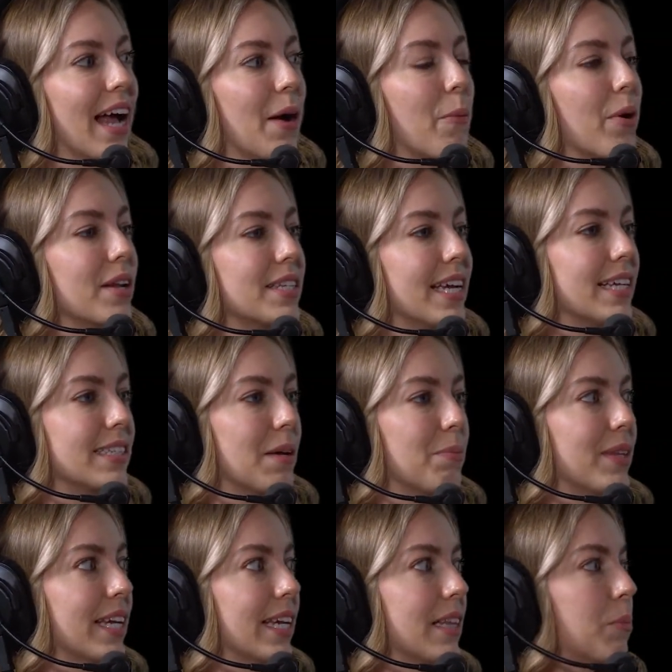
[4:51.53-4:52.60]
I want to take
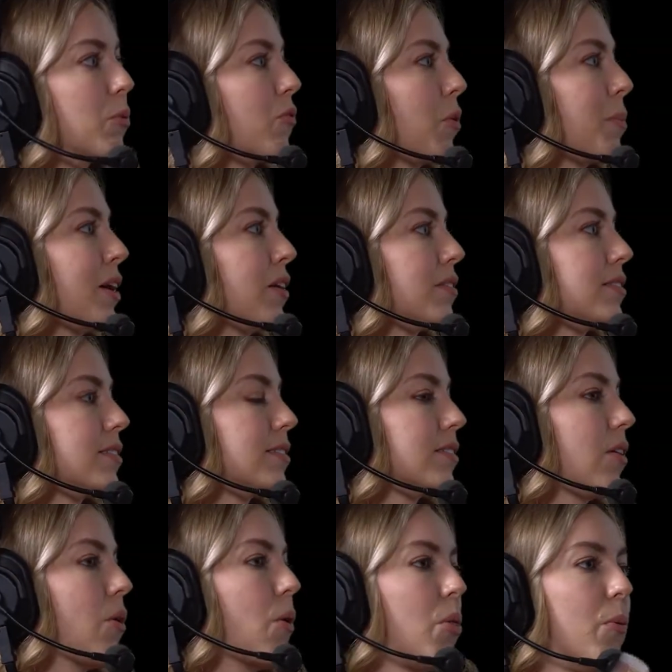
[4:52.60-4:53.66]
something in the performing
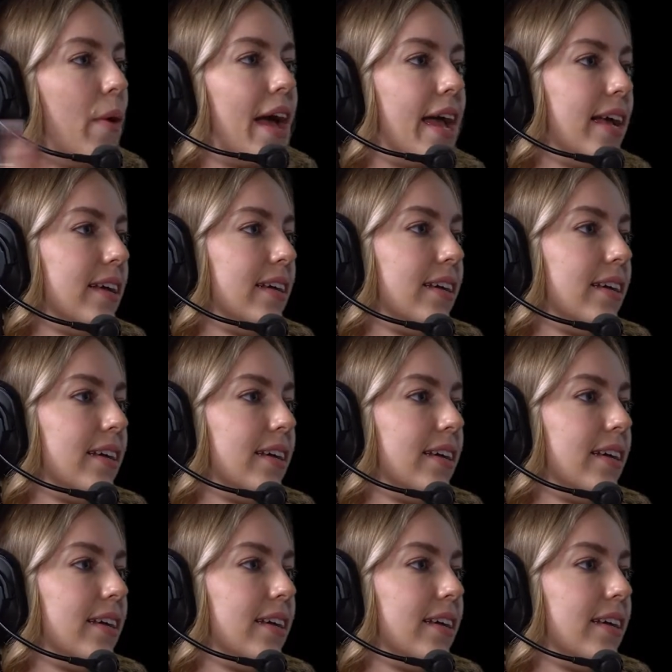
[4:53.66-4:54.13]
arts all the way.